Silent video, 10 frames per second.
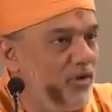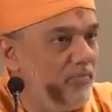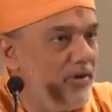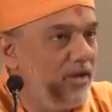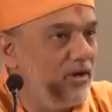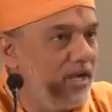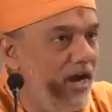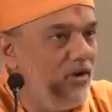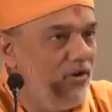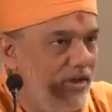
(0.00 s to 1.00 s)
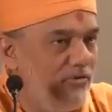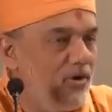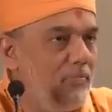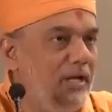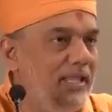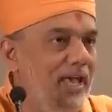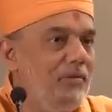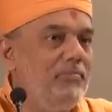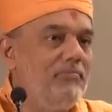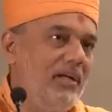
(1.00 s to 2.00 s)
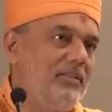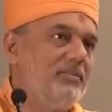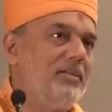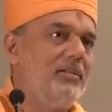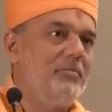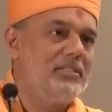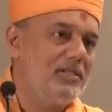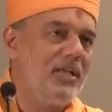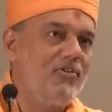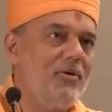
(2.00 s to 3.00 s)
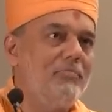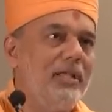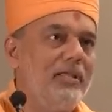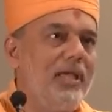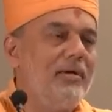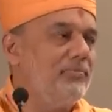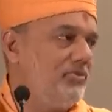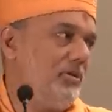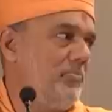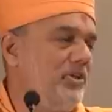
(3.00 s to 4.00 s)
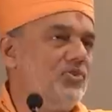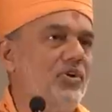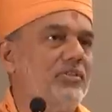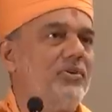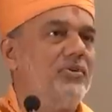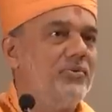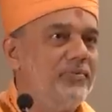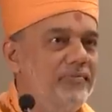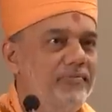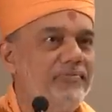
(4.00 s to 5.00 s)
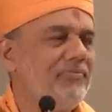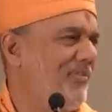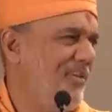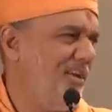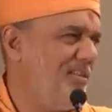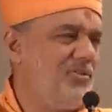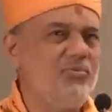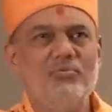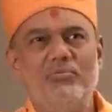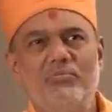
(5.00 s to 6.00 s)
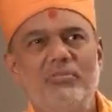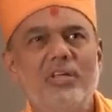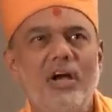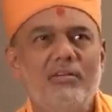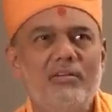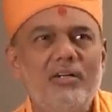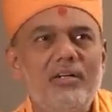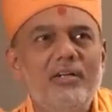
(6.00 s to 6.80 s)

you come by car or have you come by cab? And the gentleman said, I've come by cab. Sir, please join the queue. And the two young